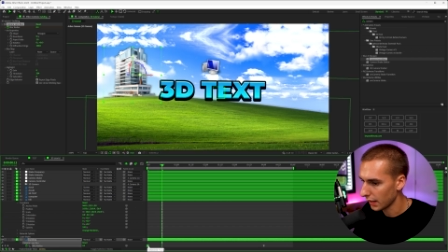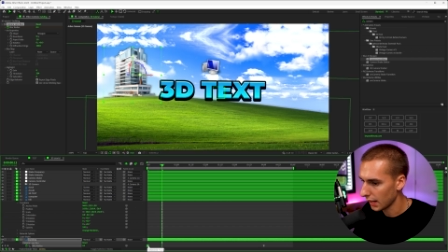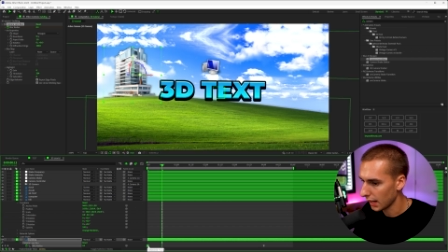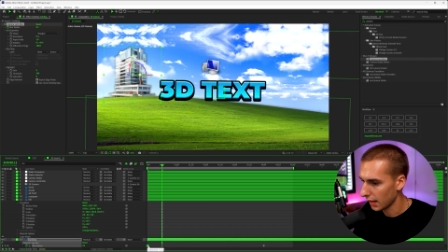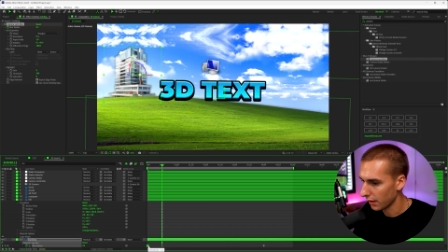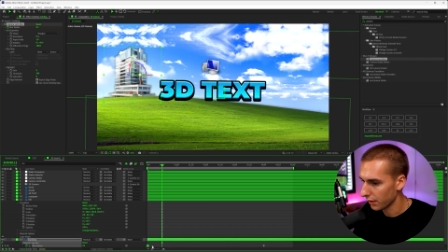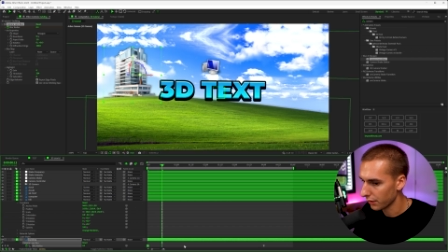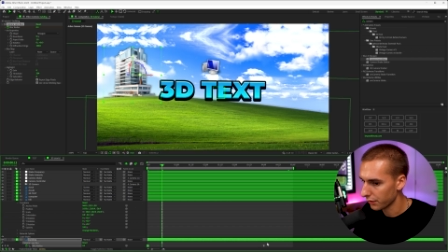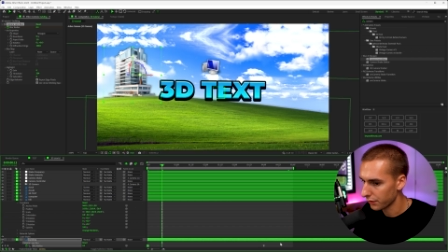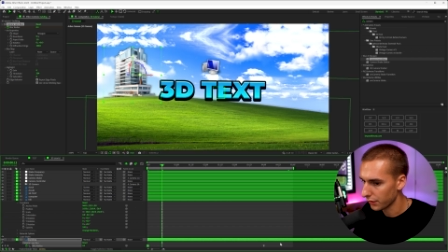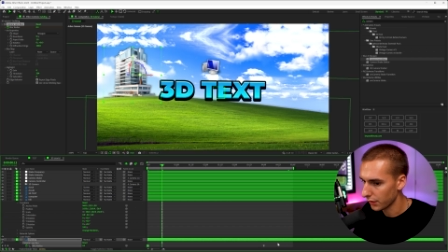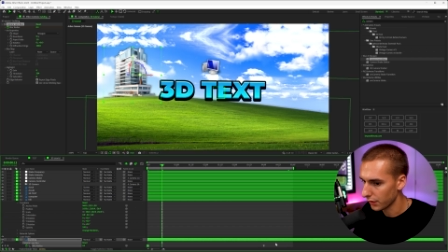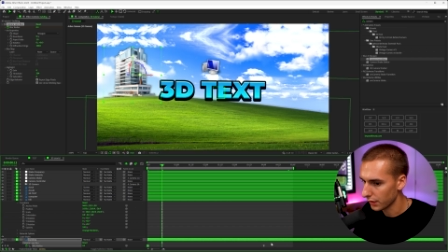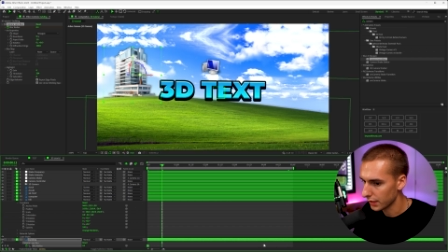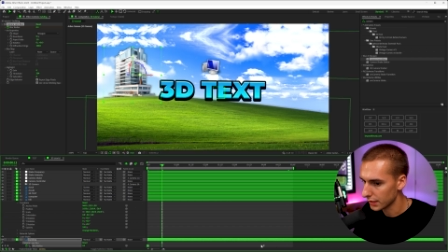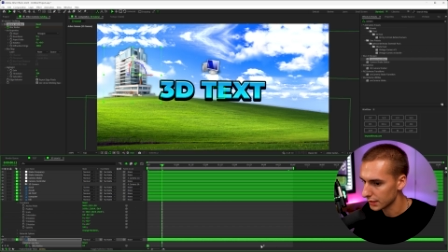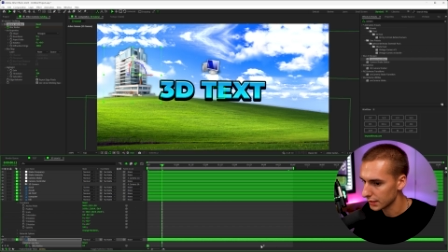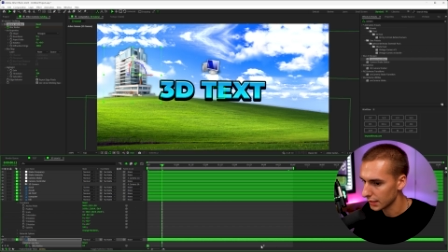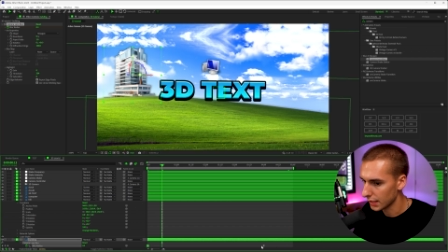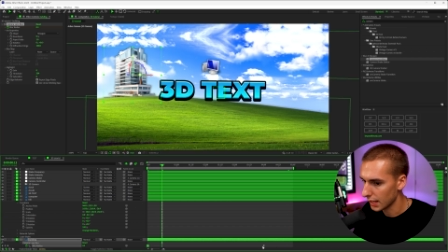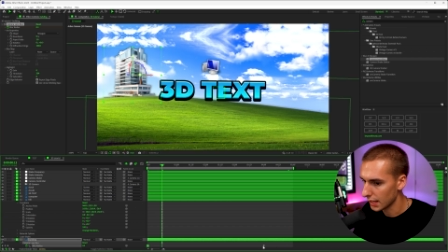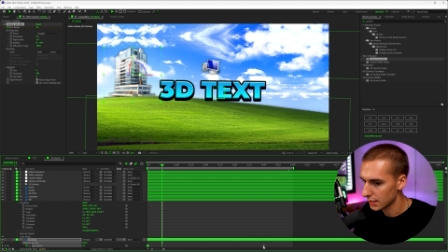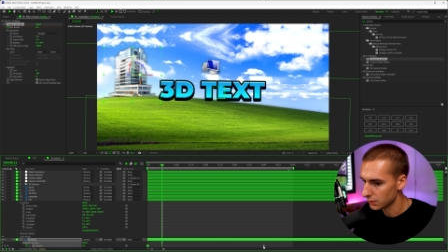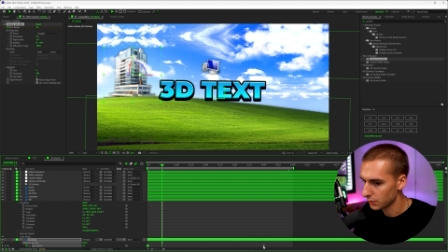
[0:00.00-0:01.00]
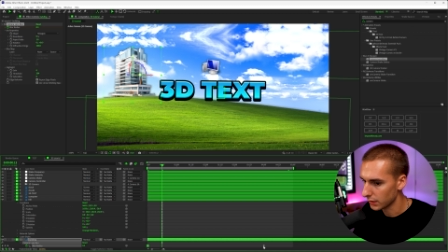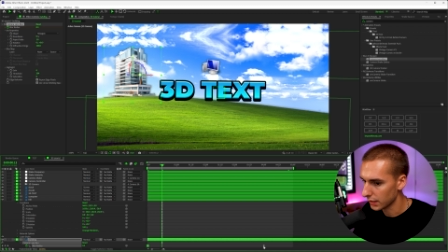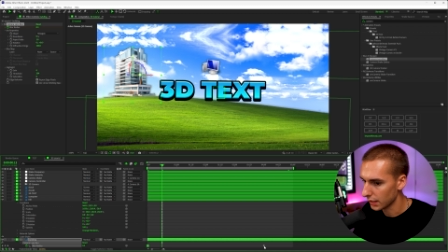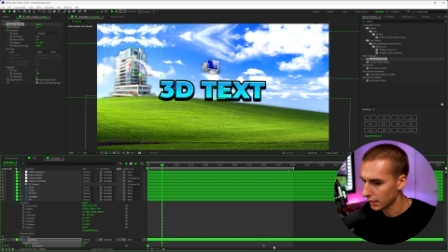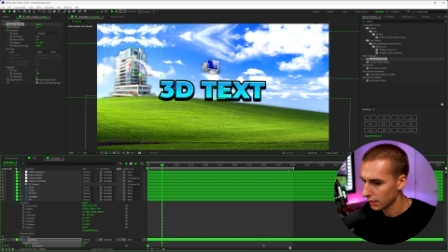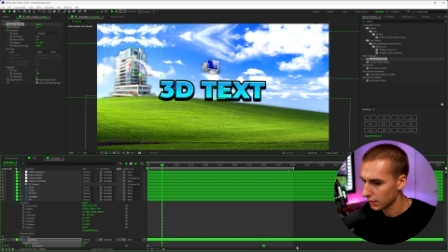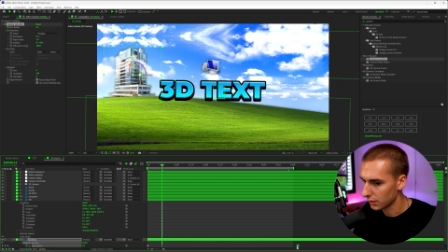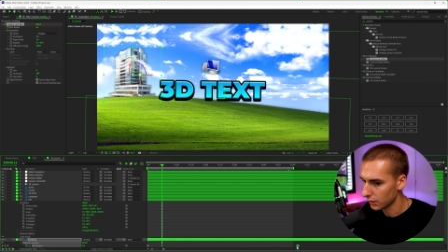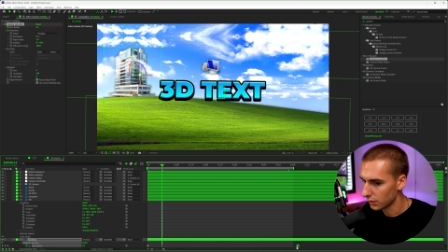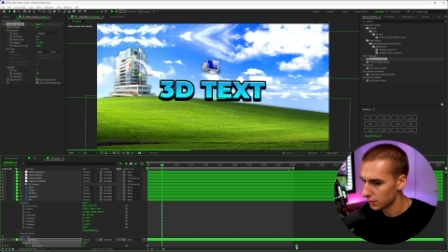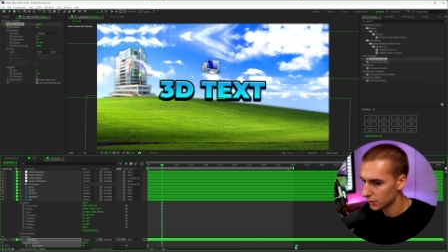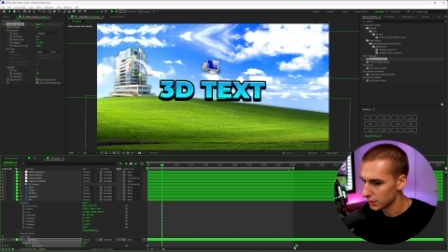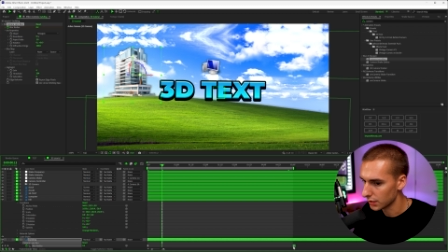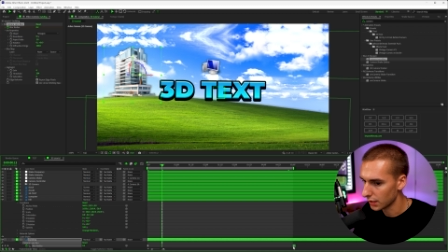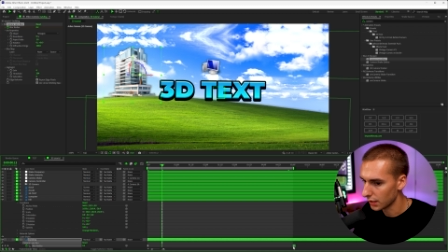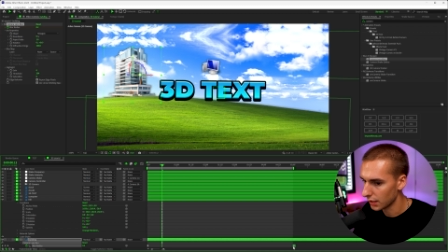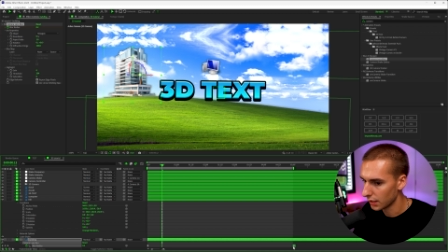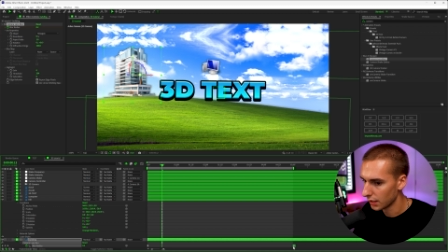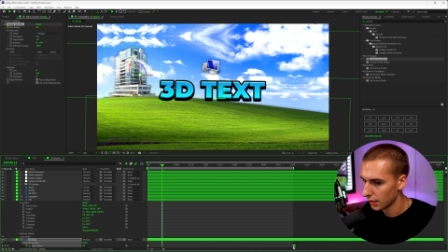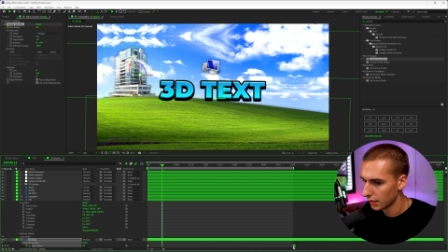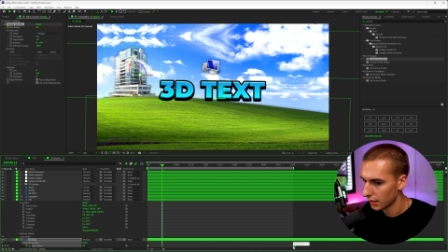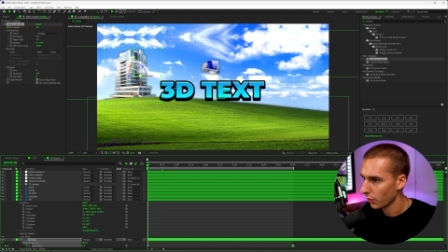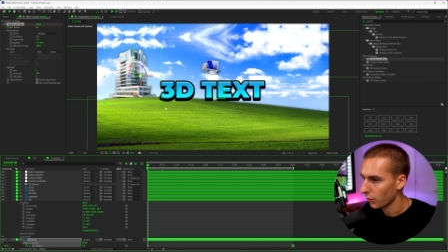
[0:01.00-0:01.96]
out of focus and as we get closer